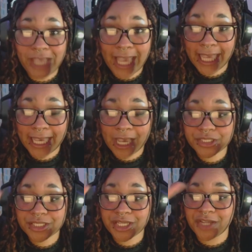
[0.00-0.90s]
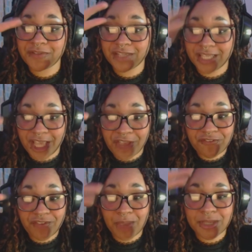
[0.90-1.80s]
hangout stuff, Get
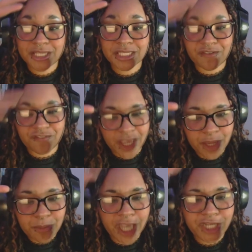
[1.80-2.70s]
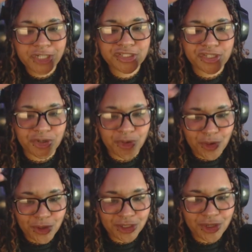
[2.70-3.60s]
Famous, Vampires, and
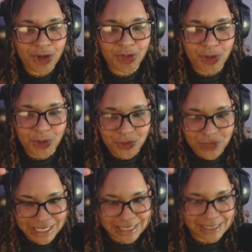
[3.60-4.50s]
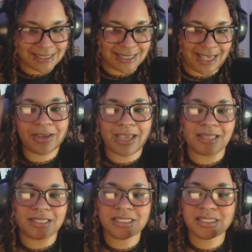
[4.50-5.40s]
Courtyard Oasis Kit. Okay,
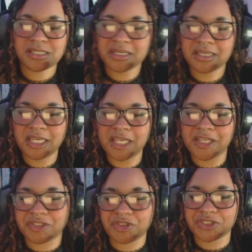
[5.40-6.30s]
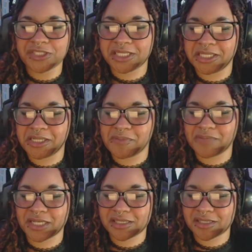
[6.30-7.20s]
this is an interesting
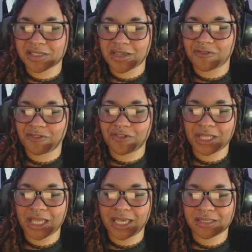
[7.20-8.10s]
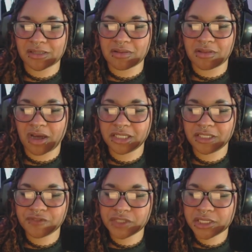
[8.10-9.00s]
mix of stuff. I feel like it's a lot of
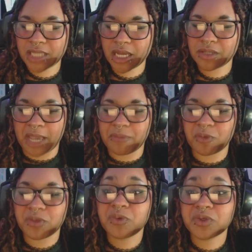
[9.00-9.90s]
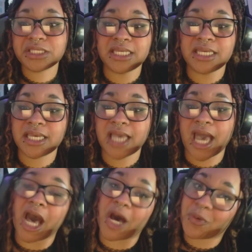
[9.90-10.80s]
different styles, but we will see
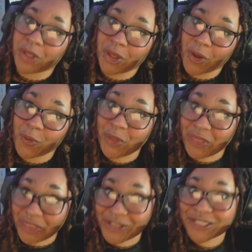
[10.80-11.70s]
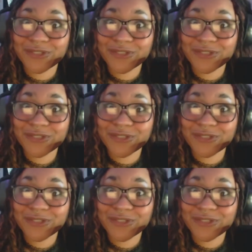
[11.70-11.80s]
how we go with these